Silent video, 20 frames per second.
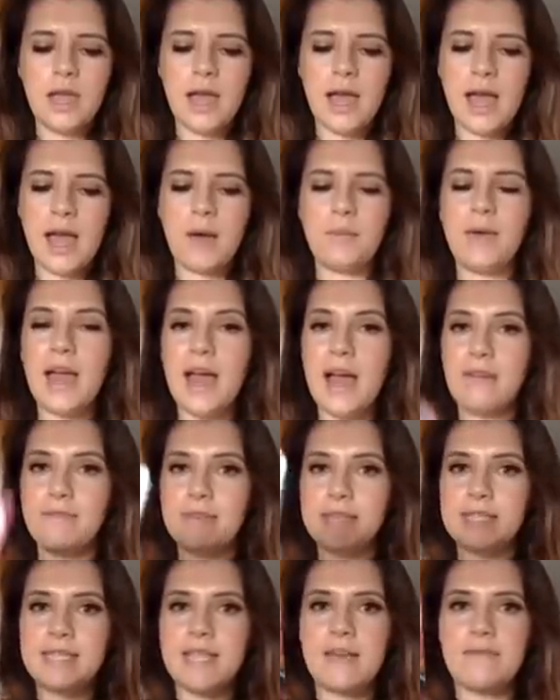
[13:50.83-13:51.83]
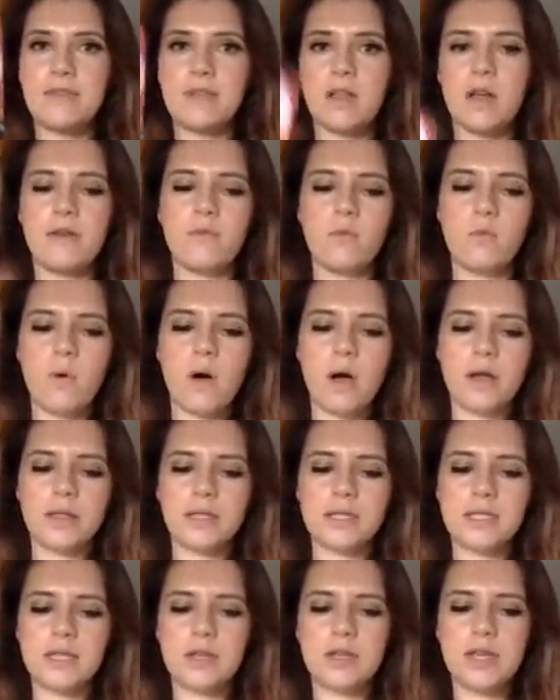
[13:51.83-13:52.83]
And we have the Seven of
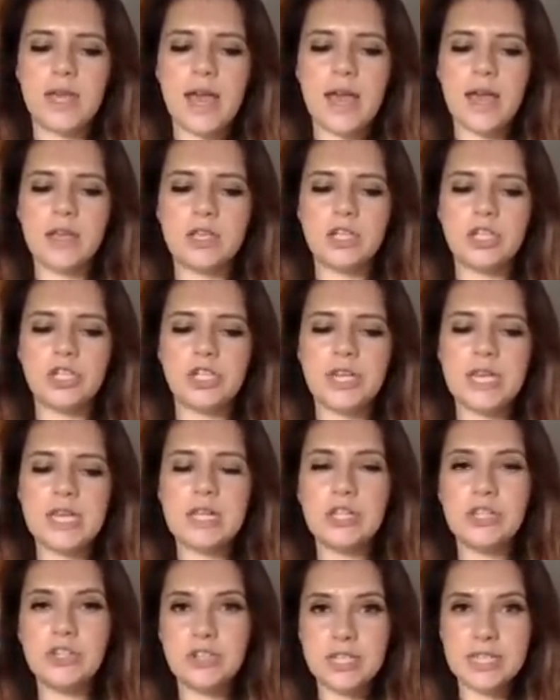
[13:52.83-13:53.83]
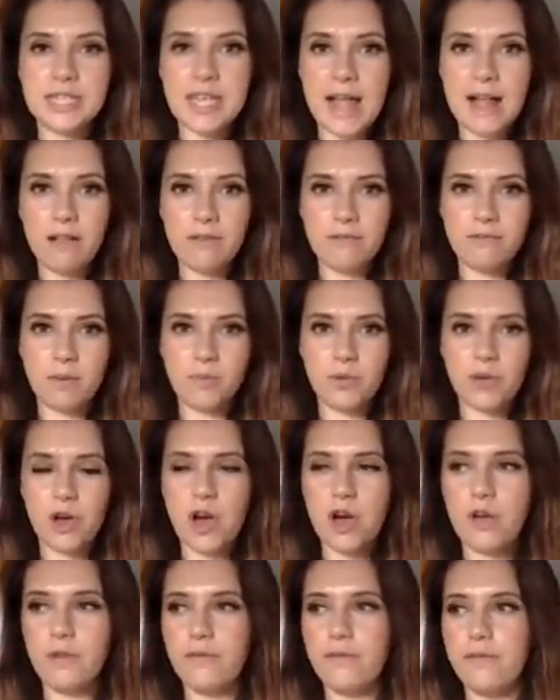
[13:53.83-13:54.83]
Wands. So yeah, shield yourself from
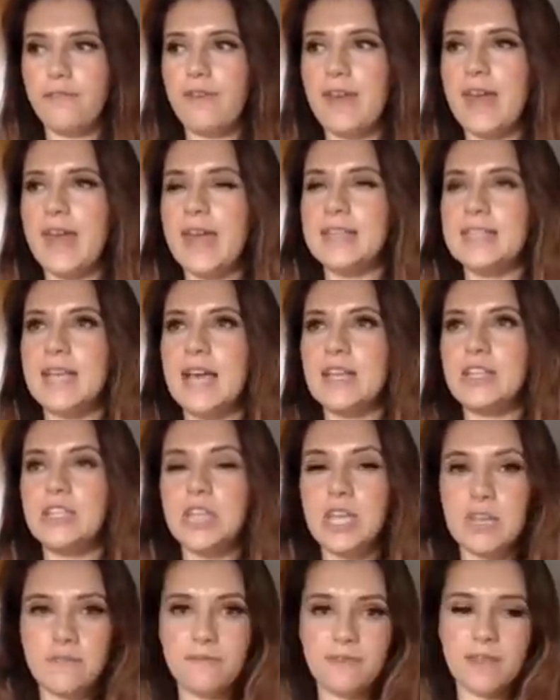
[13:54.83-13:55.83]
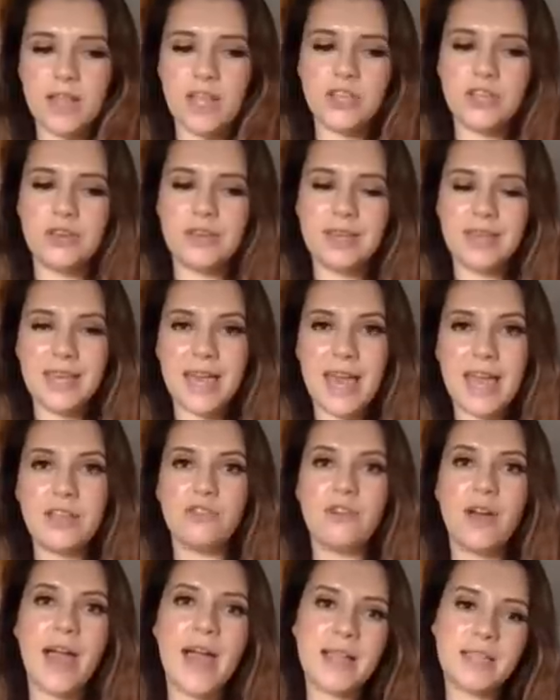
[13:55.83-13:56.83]
your own fears. I do feel like you can get in
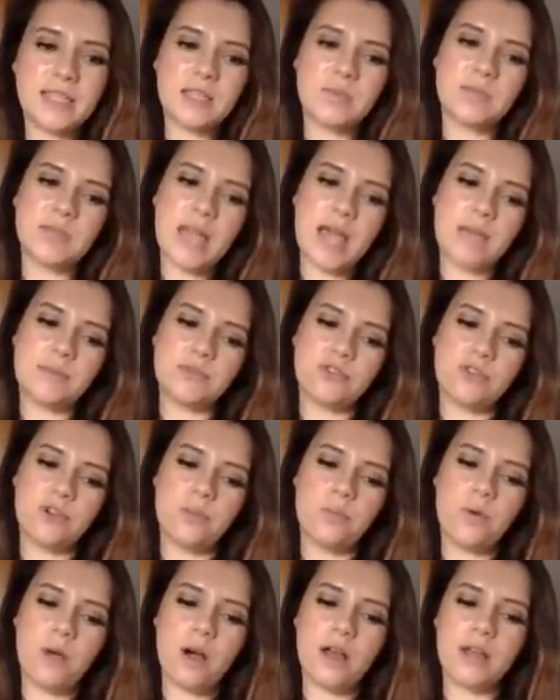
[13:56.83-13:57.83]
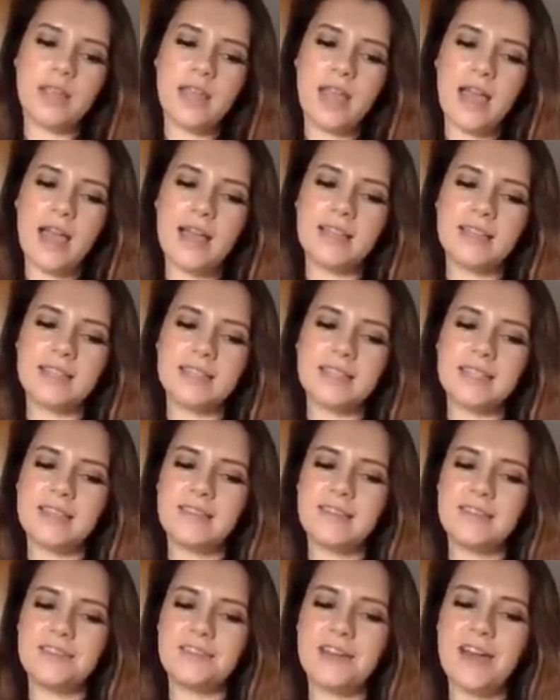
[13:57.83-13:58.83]
your head sometimes, Group One, and
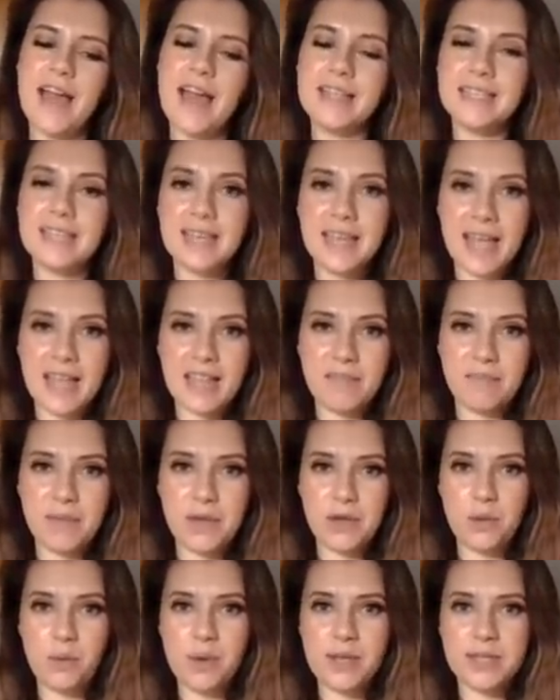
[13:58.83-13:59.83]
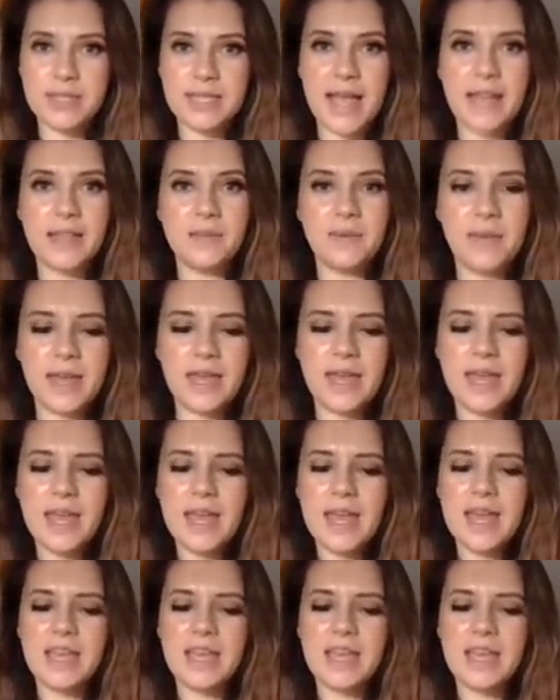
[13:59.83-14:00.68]
your head can kind of be your worst enemy.